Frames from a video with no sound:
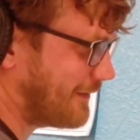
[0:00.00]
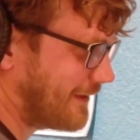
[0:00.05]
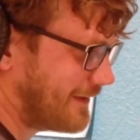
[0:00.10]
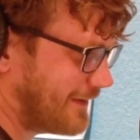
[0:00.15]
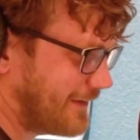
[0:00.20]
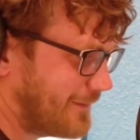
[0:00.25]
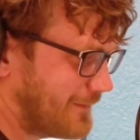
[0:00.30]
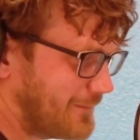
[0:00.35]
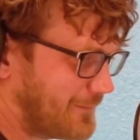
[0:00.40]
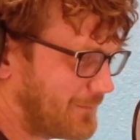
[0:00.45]

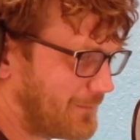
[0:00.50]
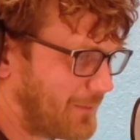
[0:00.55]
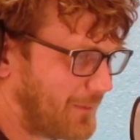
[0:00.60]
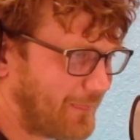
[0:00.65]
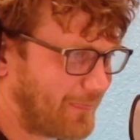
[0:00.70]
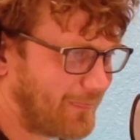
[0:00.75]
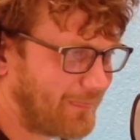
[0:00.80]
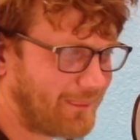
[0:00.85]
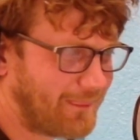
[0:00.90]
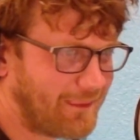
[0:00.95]
I
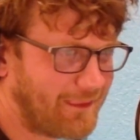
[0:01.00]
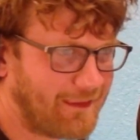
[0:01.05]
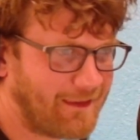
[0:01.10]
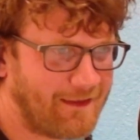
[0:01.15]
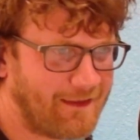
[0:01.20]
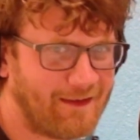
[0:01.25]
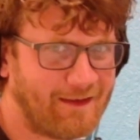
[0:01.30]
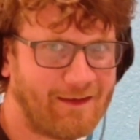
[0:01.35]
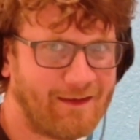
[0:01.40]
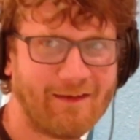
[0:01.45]
am
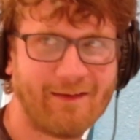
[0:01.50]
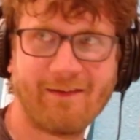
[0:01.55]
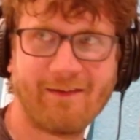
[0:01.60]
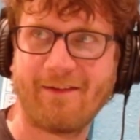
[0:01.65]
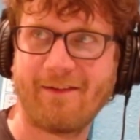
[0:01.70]
wonderful.